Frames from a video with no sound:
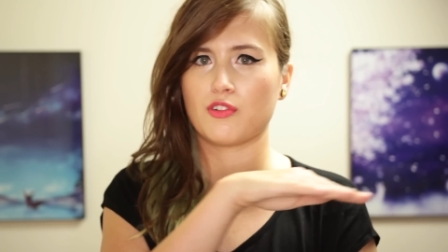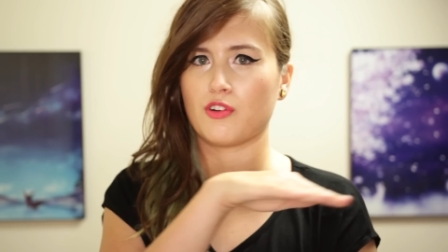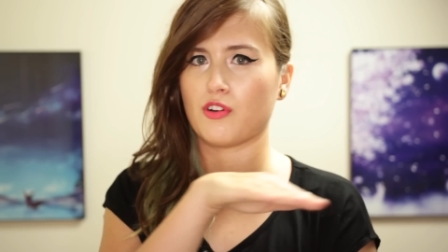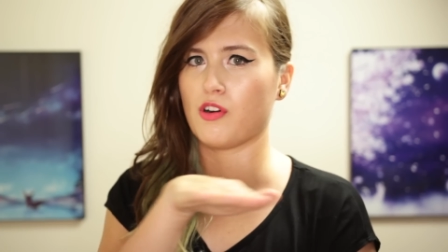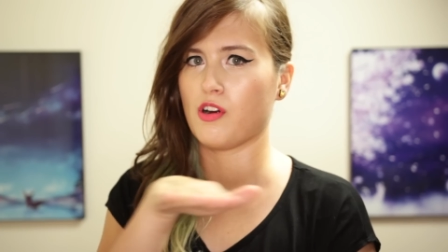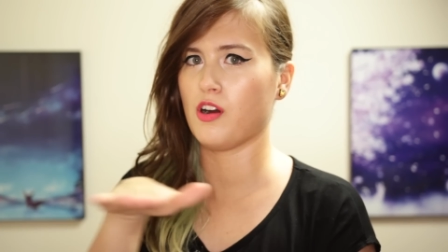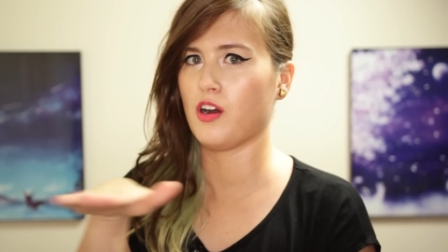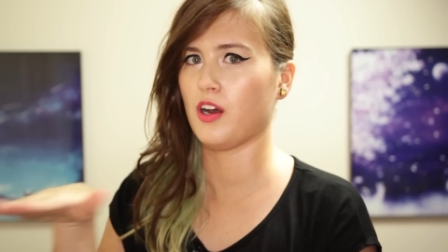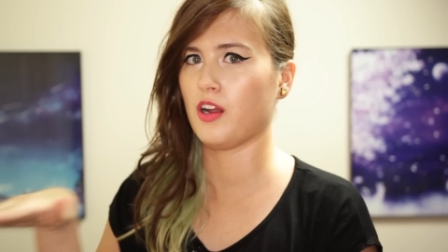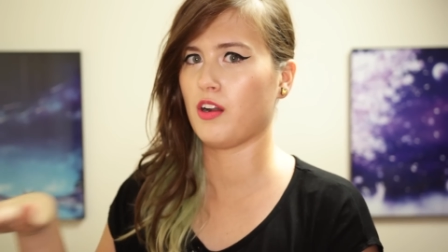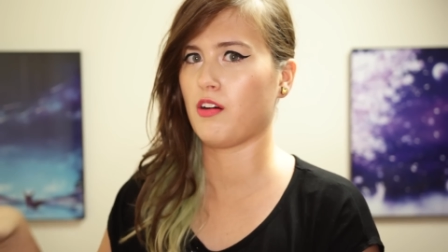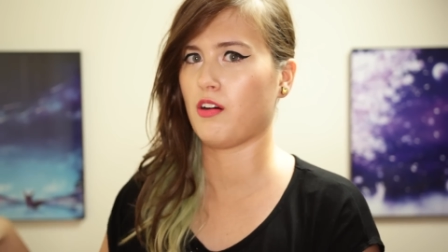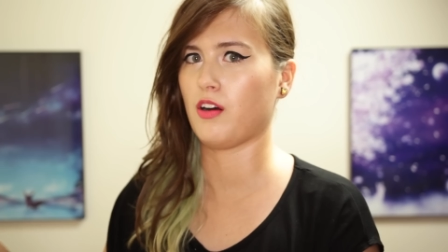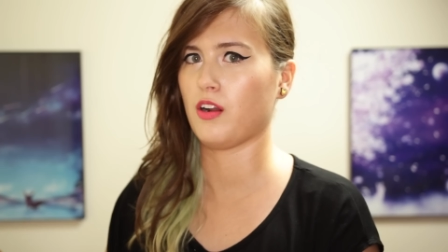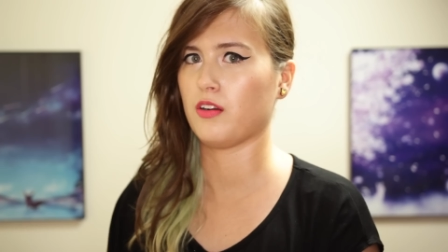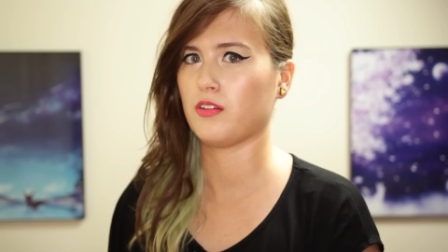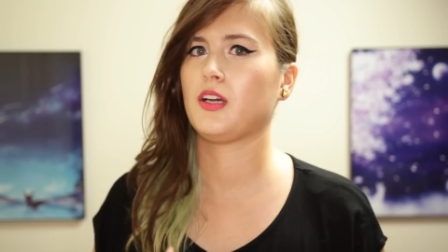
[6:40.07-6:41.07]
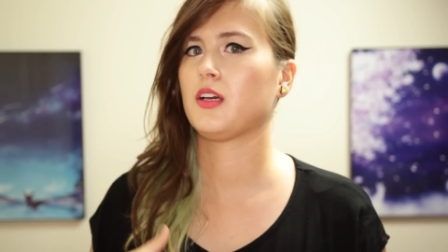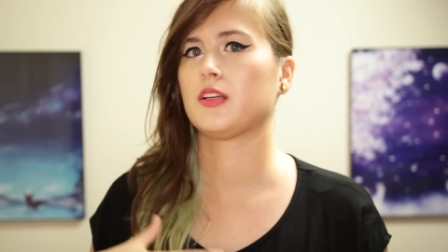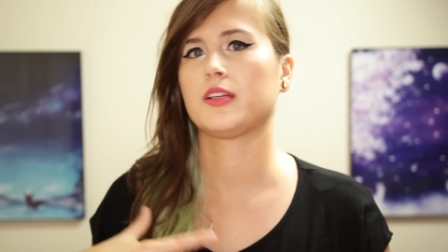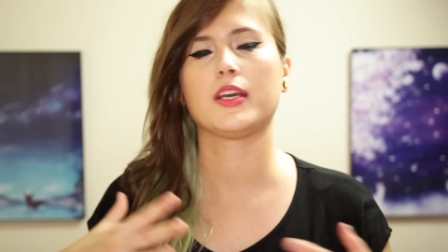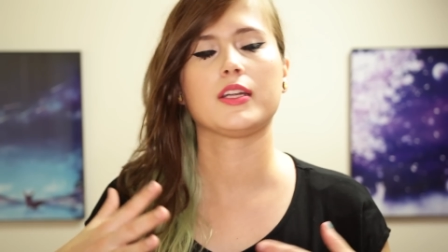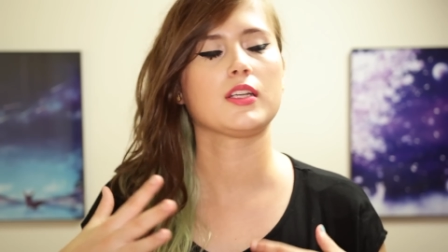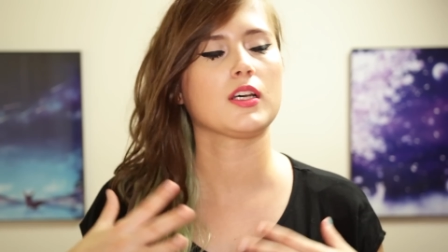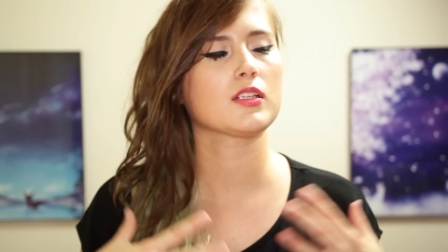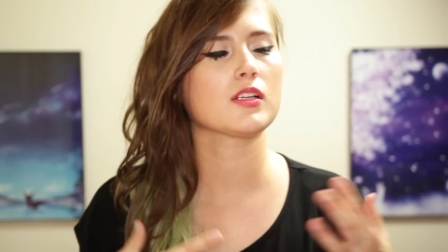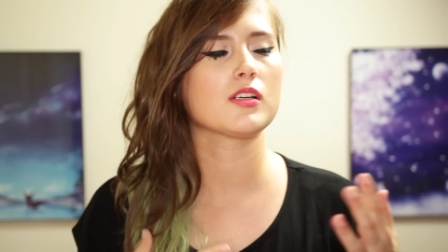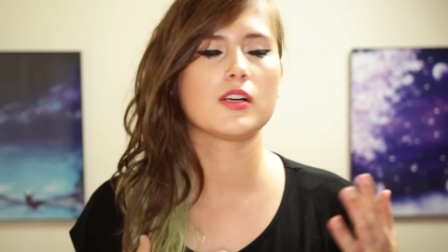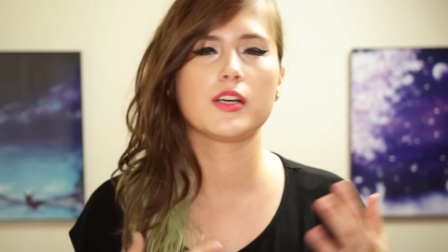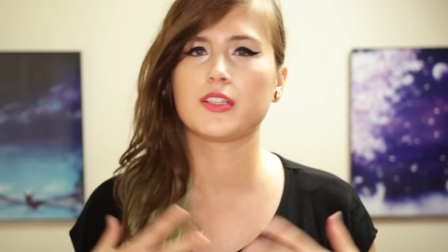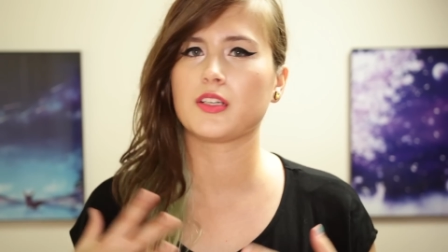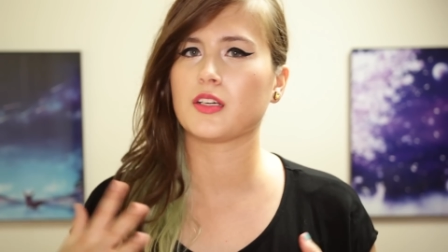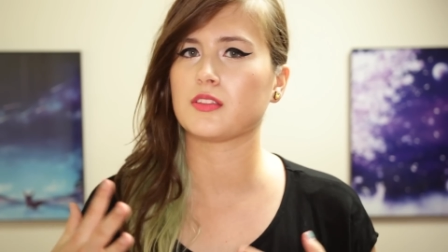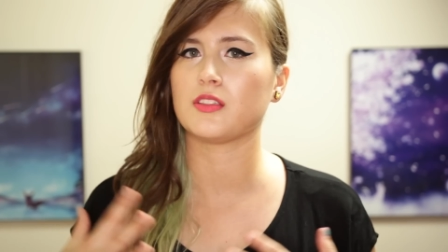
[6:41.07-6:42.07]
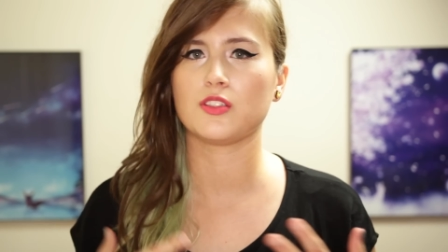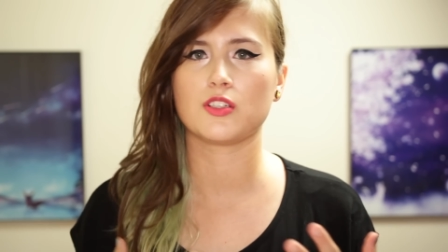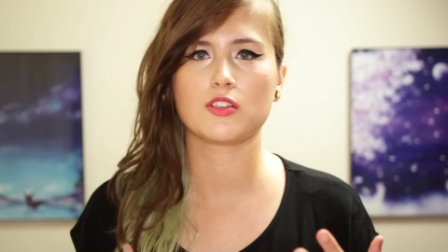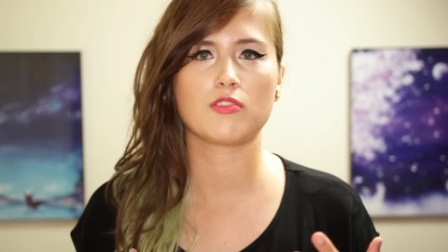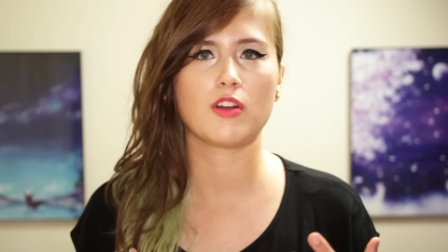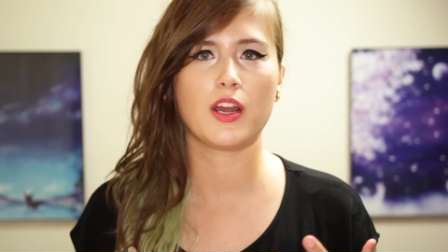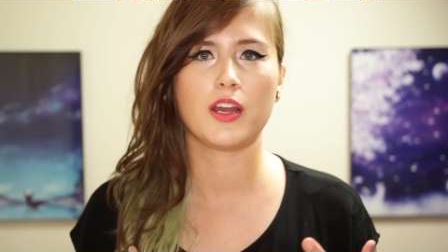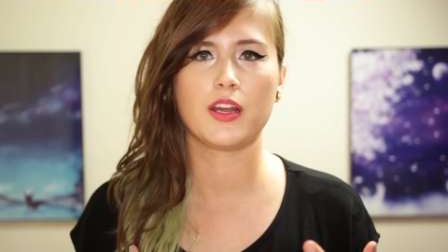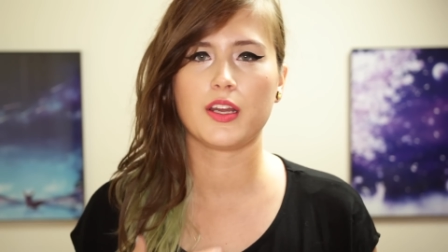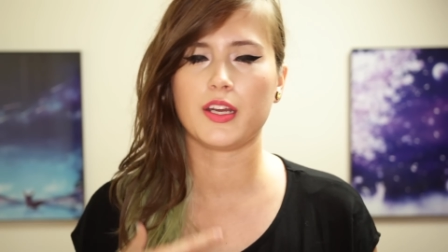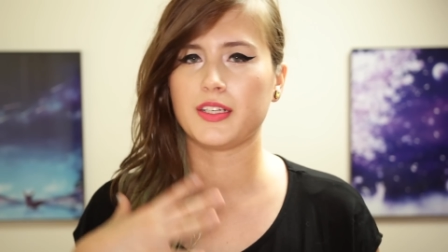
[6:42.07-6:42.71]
run on. It, it doesn't, it doesn't look right,